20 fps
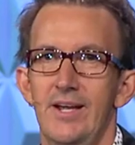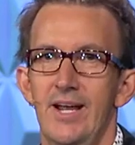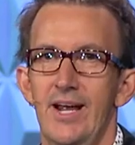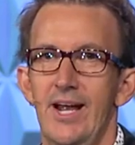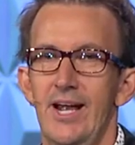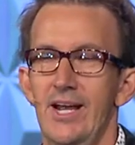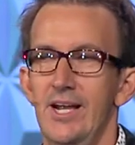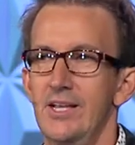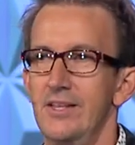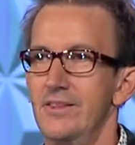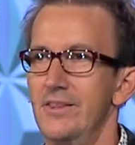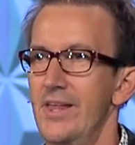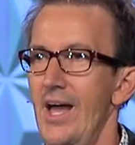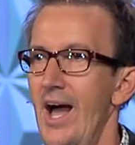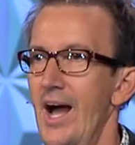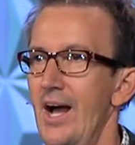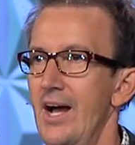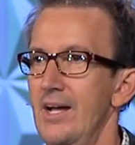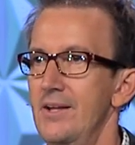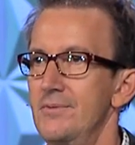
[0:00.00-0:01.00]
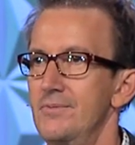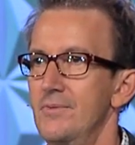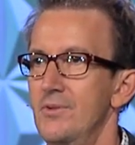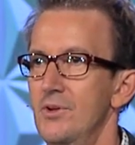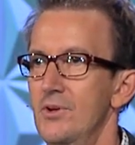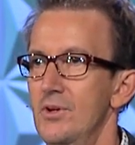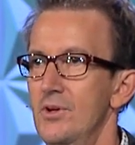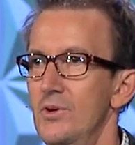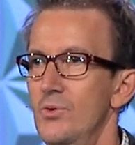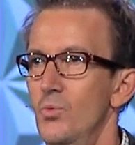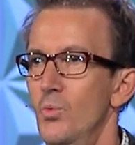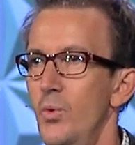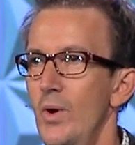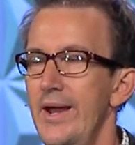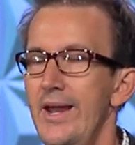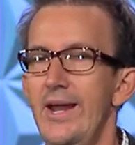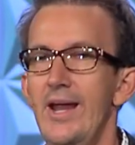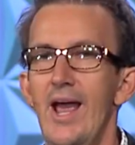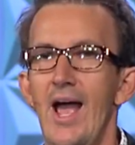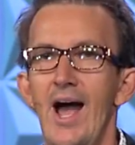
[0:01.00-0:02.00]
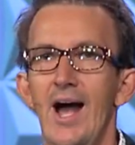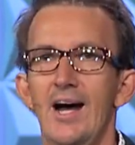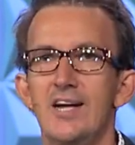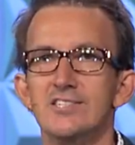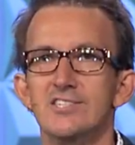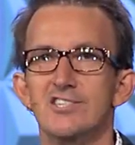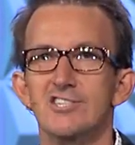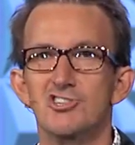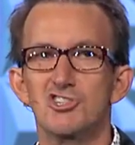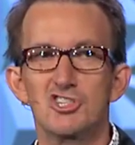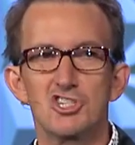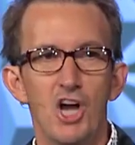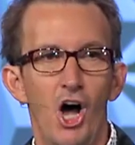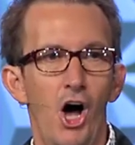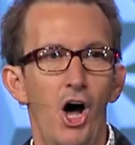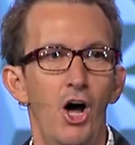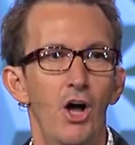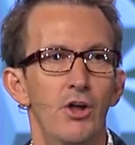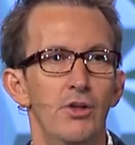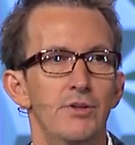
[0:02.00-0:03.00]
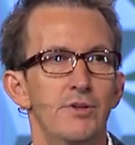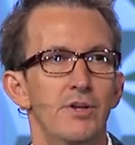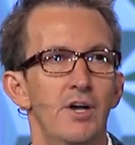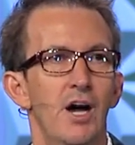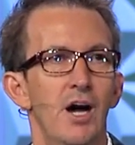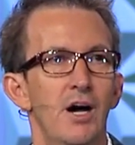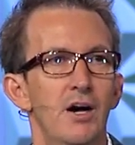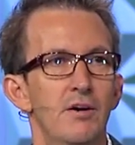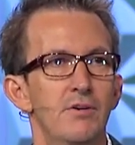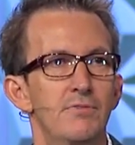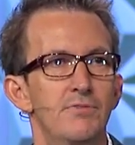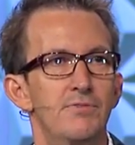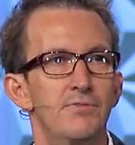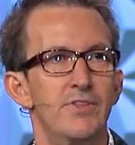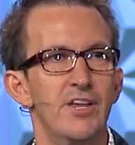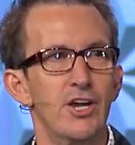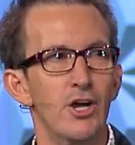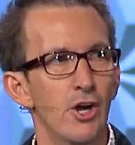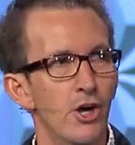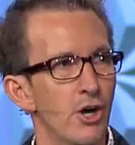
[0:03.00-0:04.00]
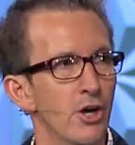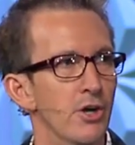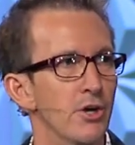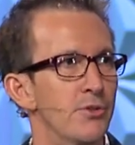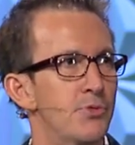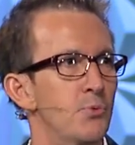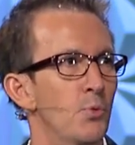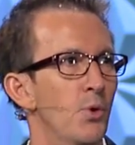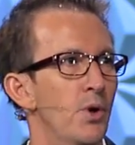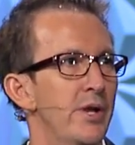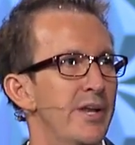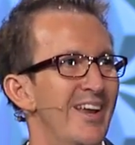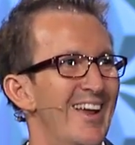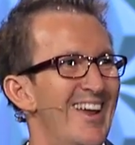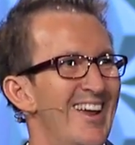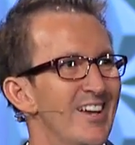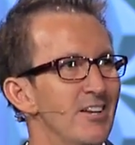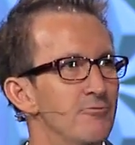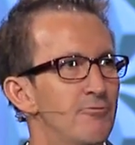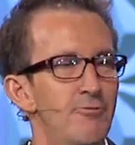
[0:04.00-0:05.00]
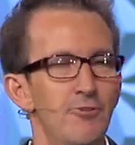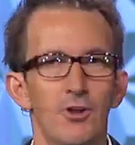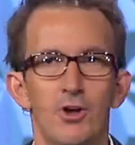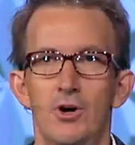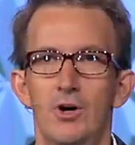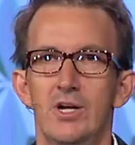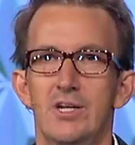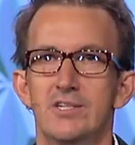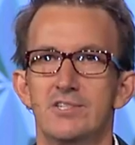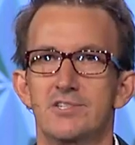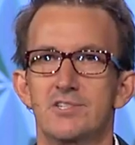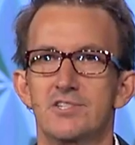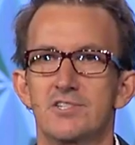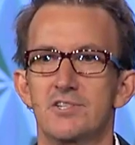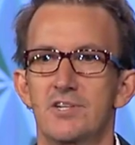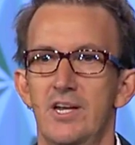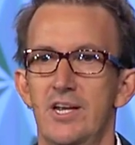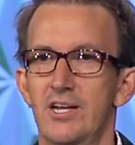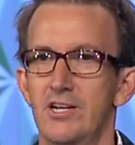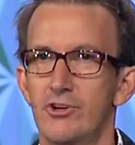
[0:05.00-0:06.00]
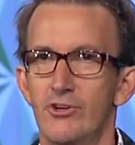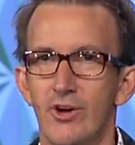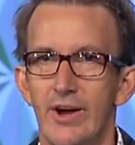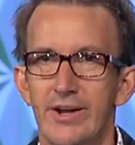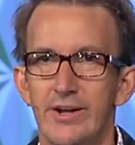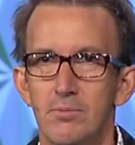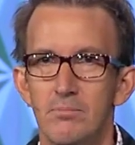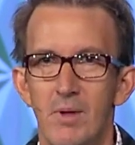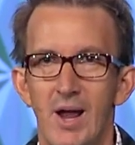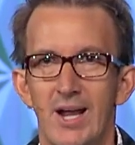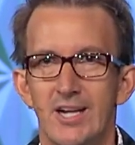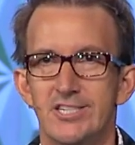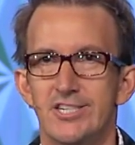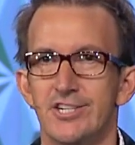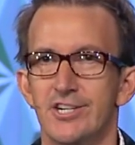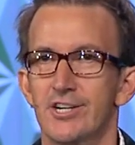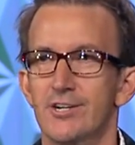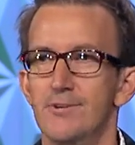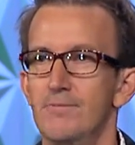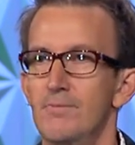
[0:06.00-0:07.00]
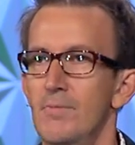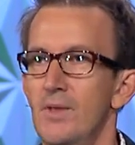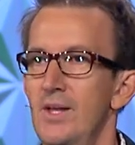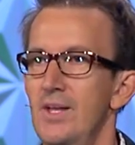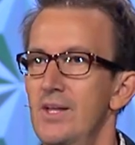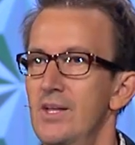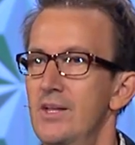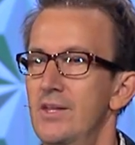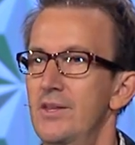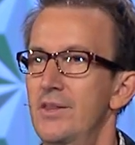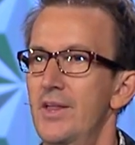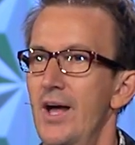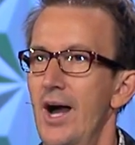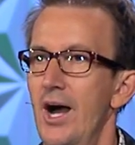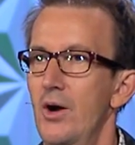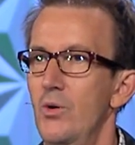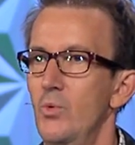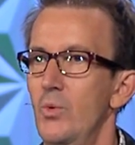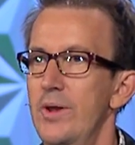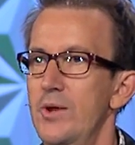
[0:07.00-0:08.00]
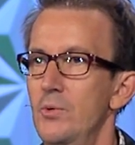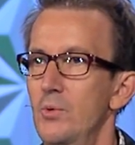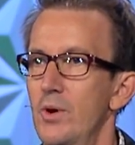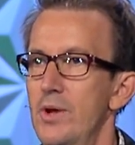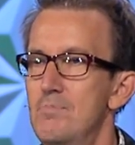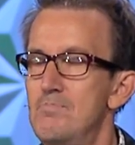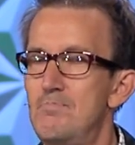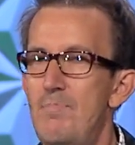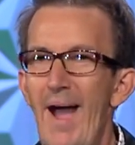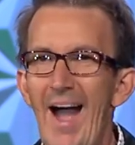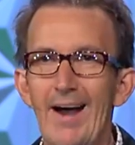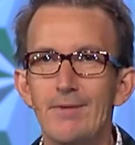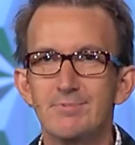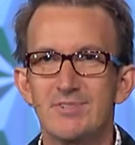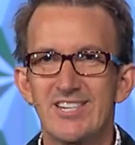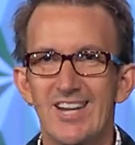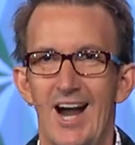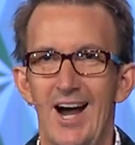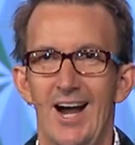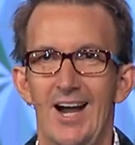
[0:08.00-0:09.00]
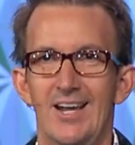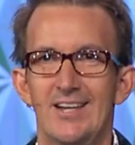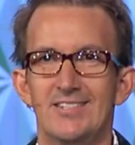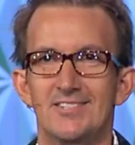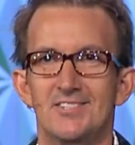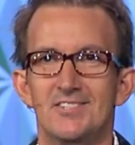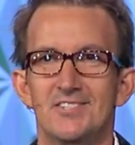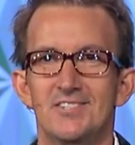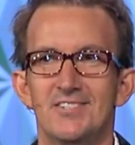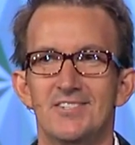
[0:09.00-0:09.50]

and that we, as the salt of the earth would influence in greater measure, that we would baptize